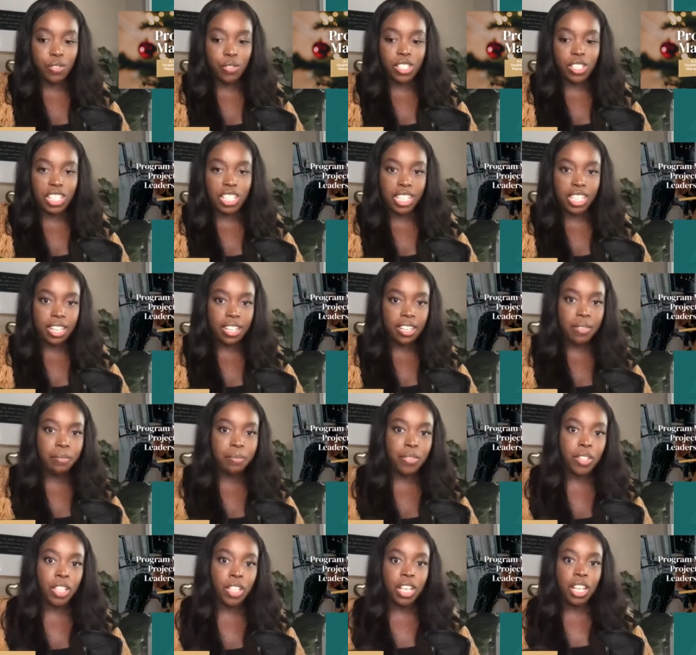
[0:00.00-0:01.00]
for
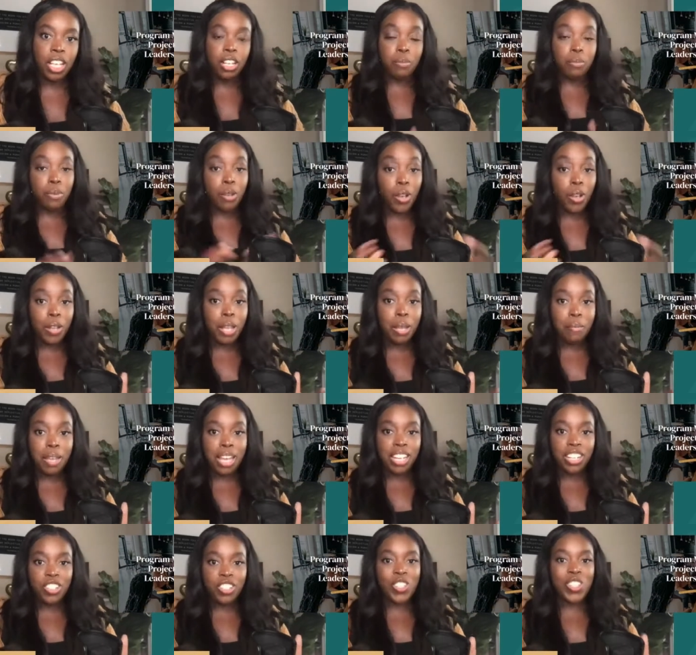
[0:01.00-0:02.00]
today. Program
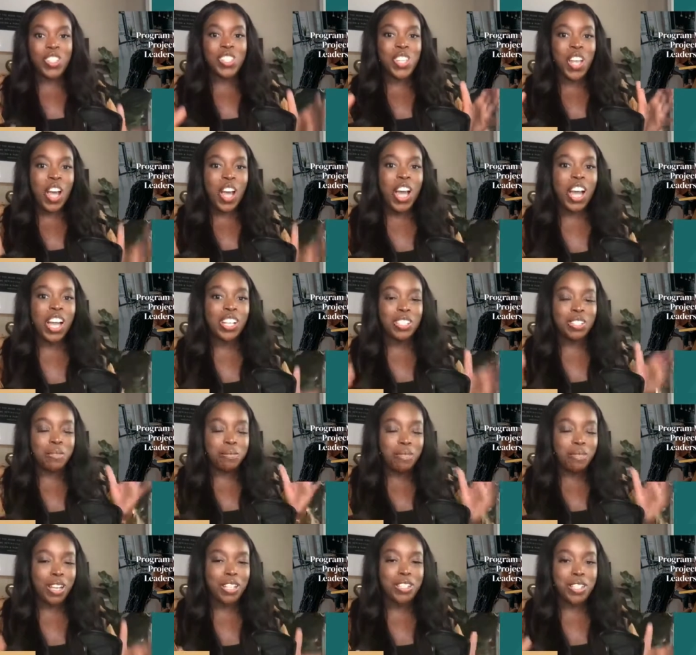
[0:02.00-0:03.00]
managers are
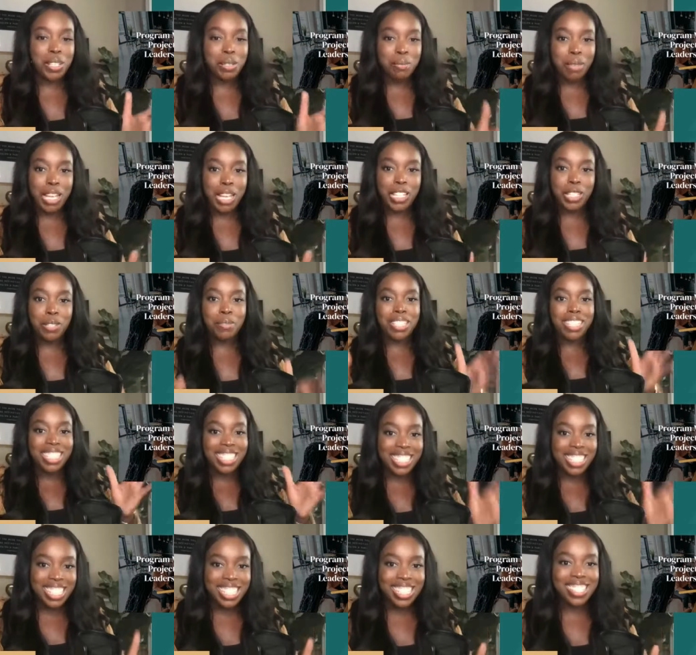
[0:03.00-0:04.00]
the project
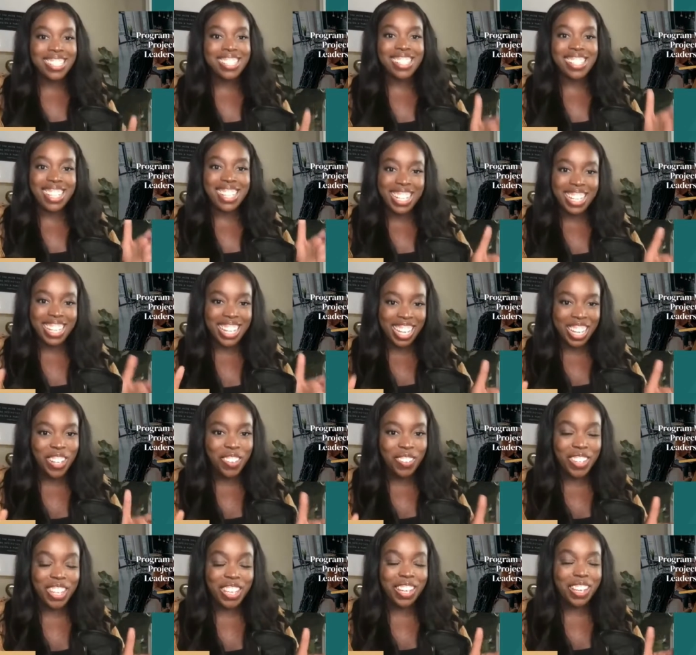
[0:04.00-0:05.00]
management leaders in
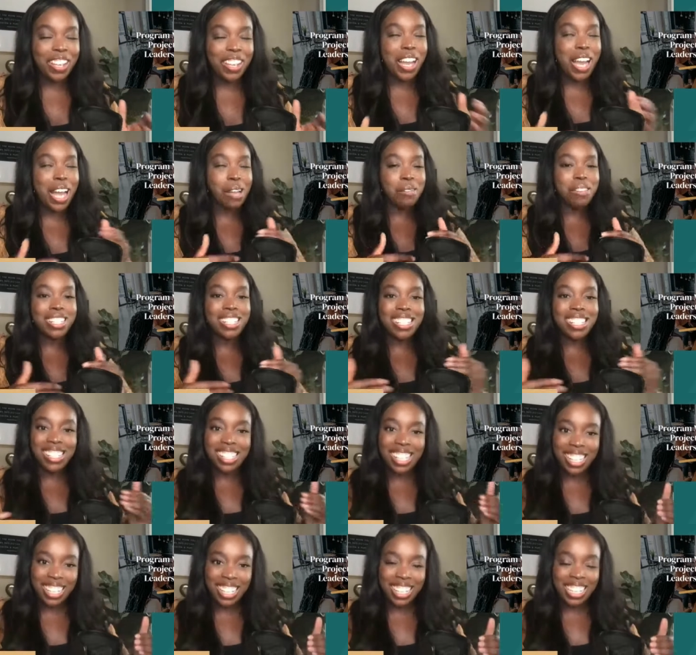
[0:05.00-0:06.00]
healthcare. I'm going to
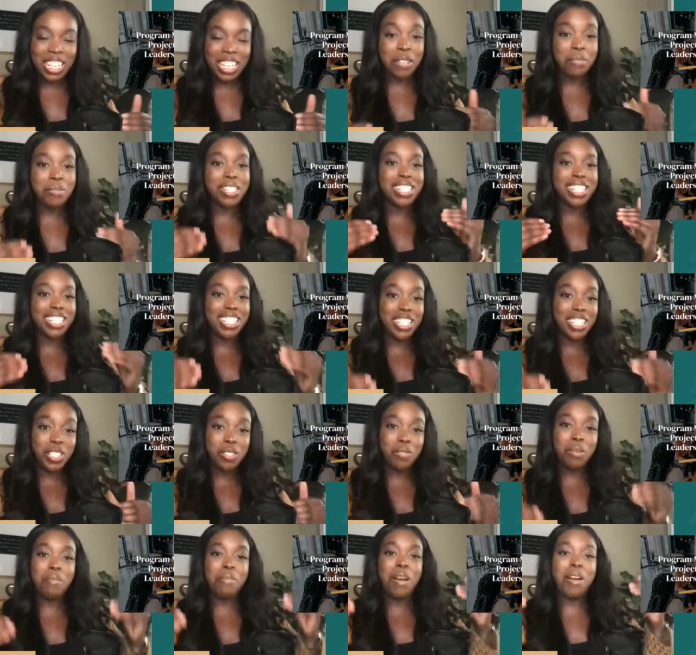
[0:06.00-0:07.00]
say it, and I'm saying
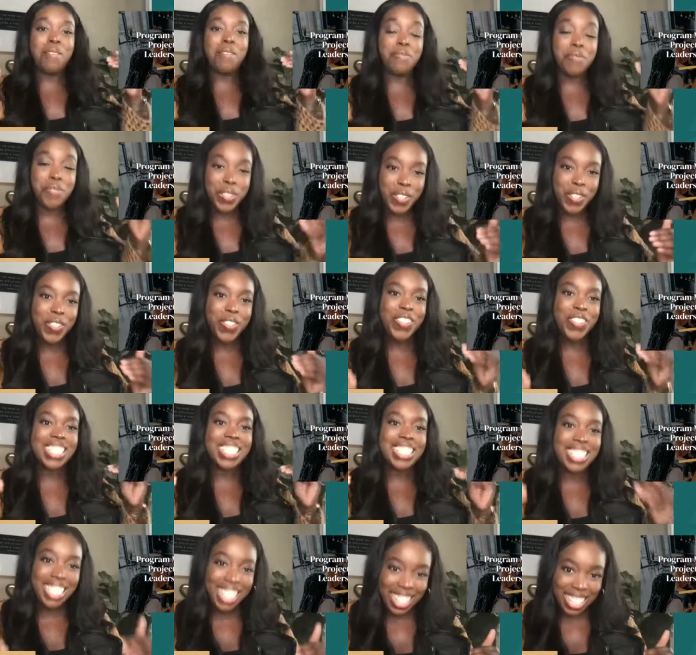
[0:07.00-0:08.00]
this with my full
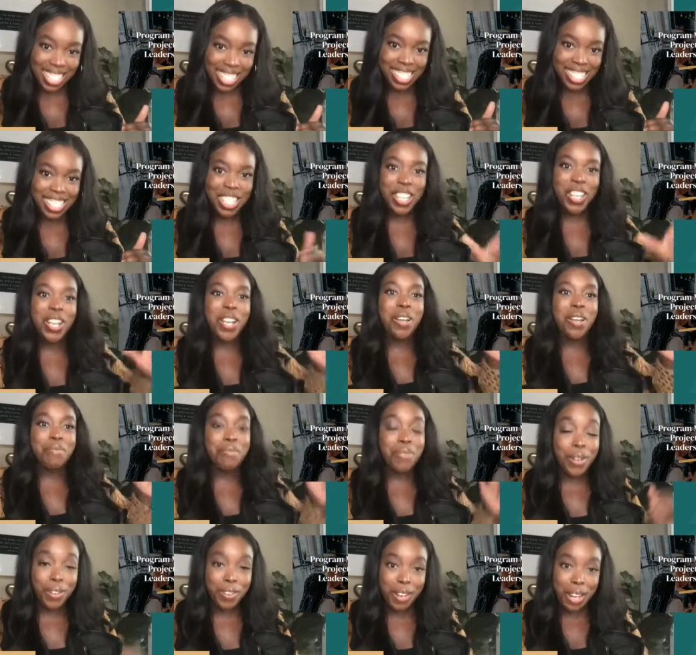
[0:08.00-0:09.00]
chest.
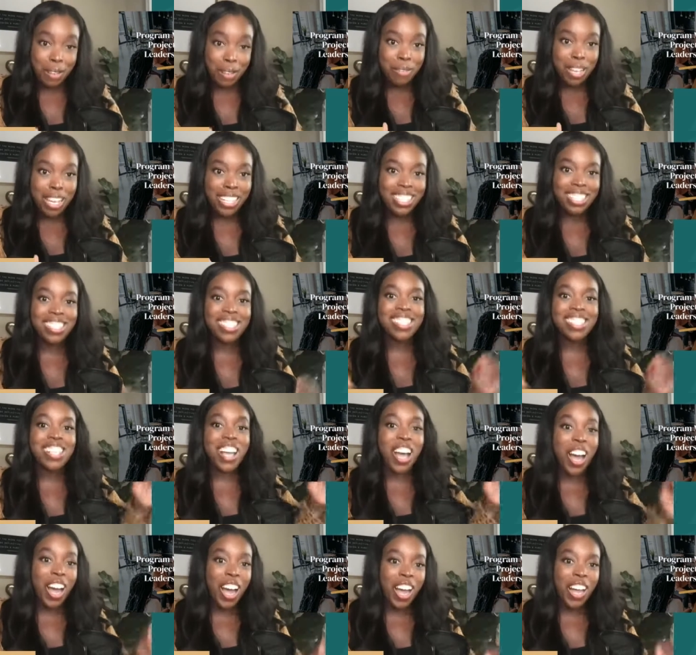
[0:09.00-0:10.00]
Program
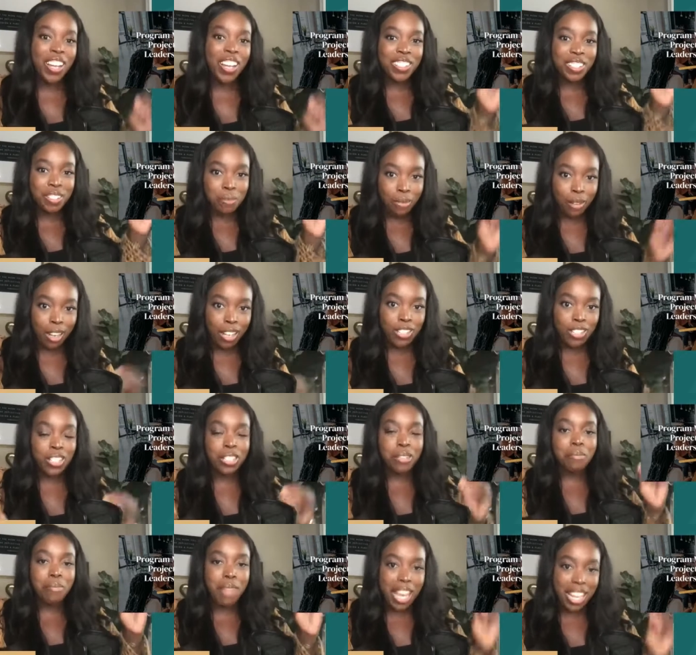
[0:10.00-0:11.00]
managers are the
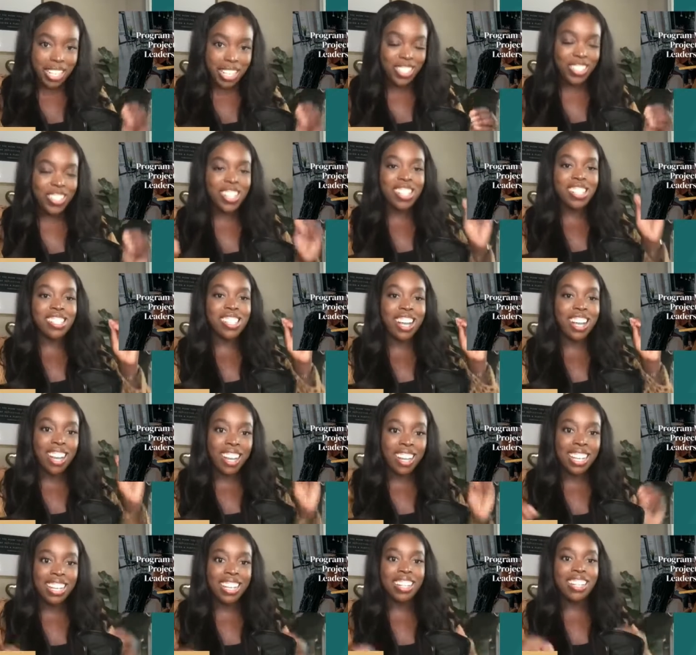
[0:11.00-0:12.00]
project managers
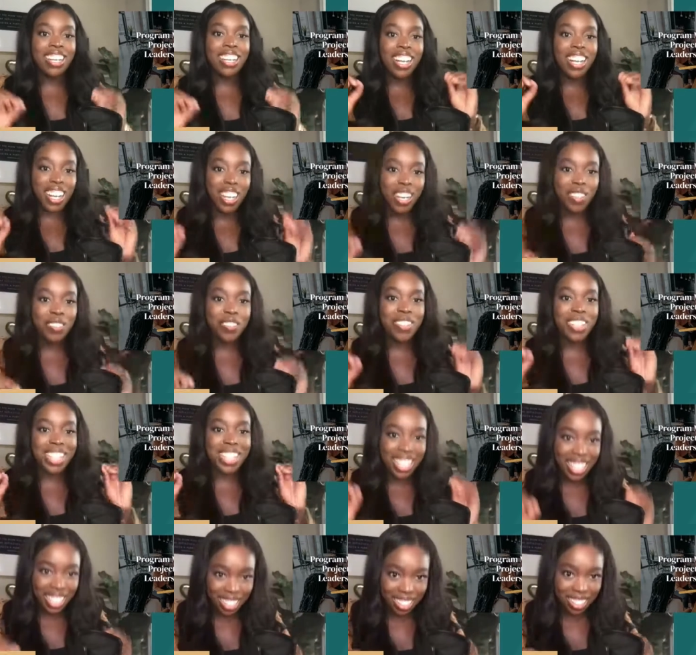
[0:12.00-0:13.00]
in
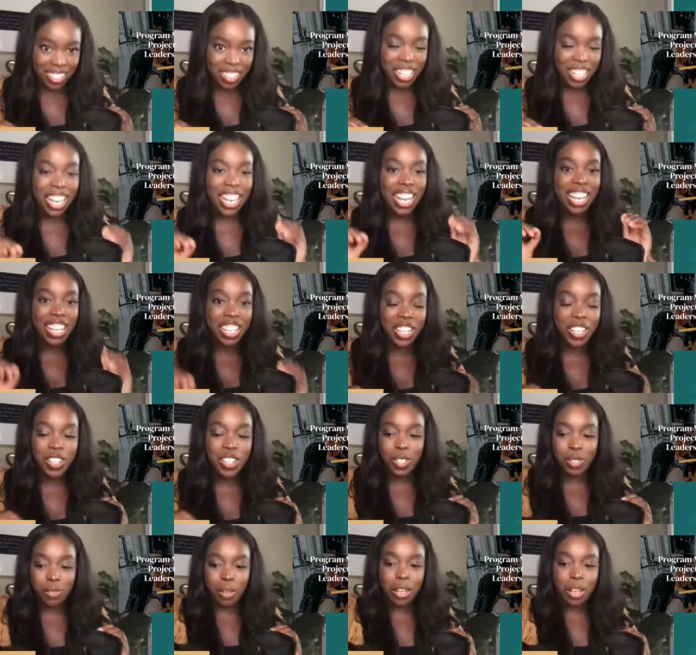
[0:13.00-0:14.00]
healthcare. And here's